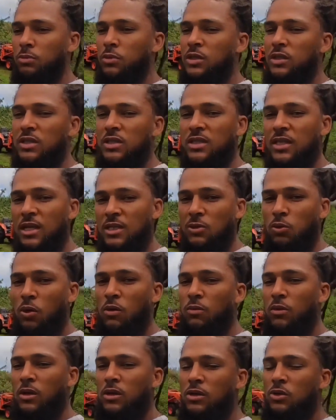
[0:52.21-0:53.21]
but since
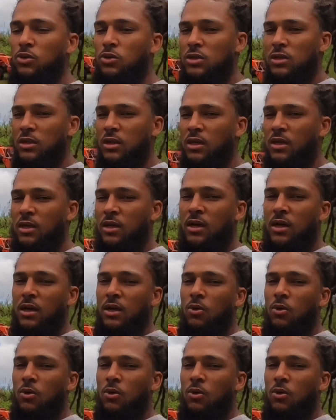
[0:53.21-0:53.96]
we've been using it,